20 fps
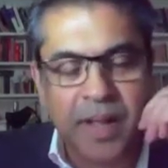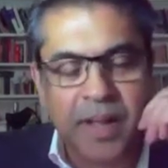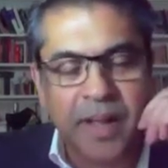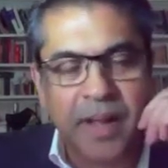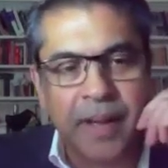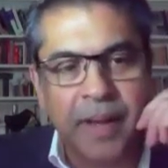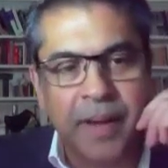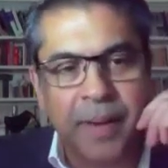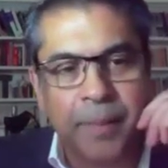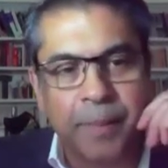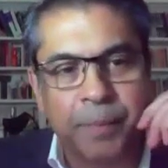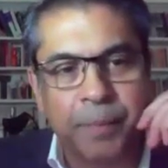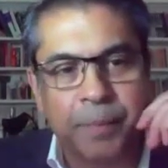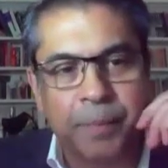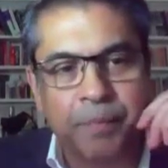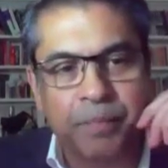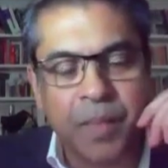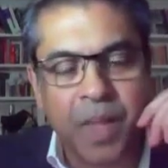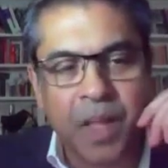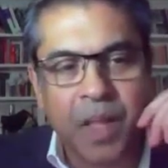
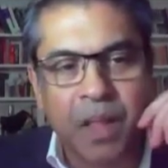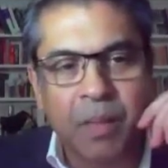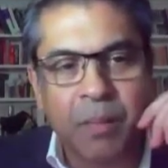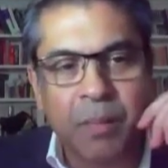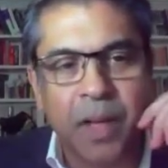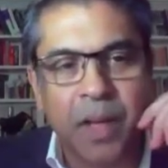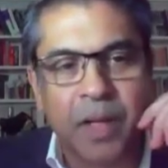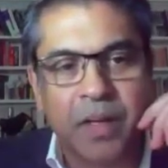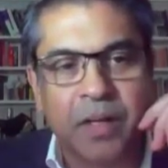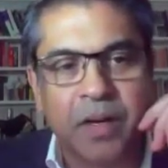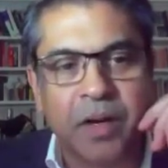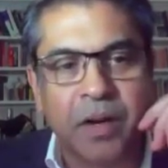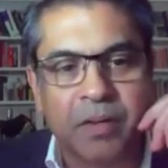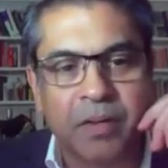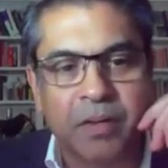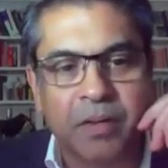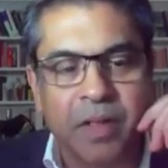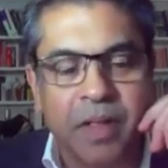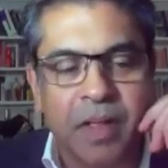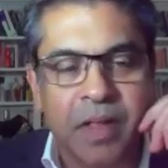But
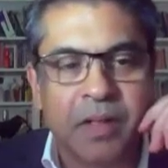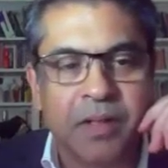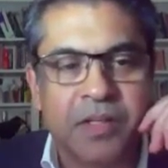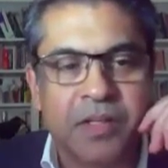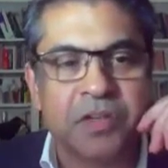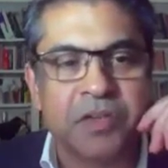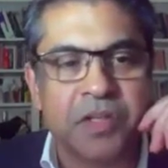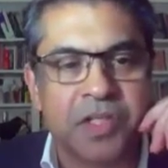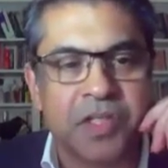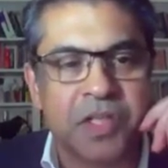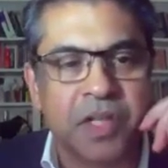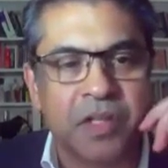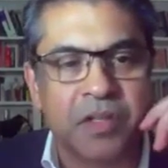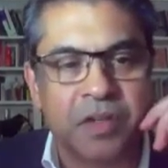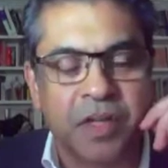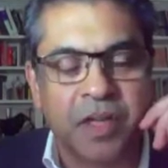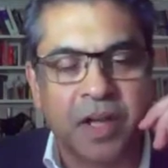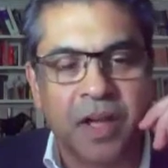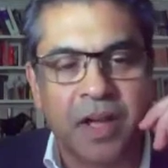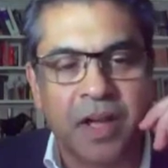it's interesting to
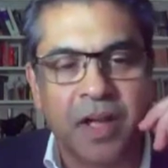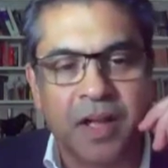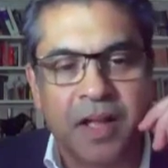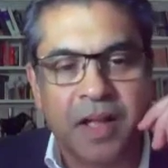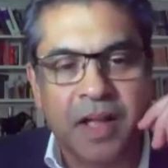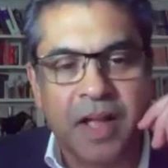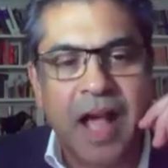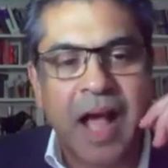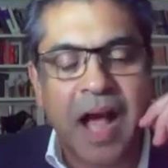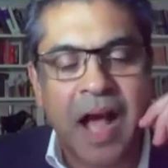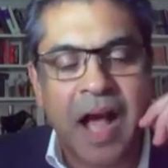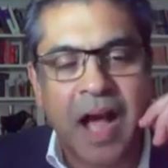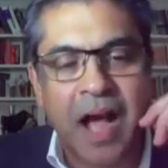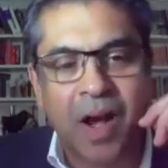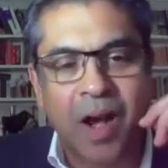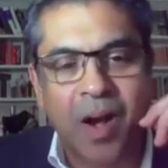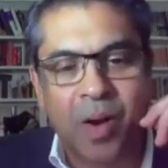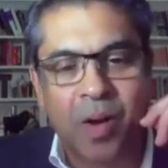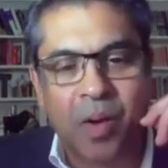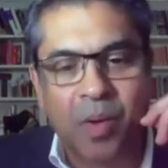hear
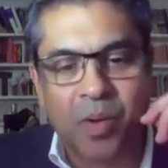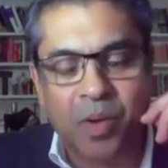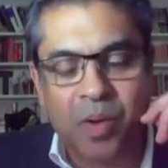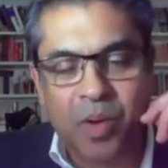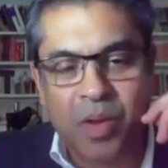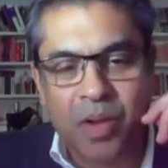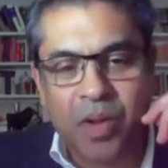how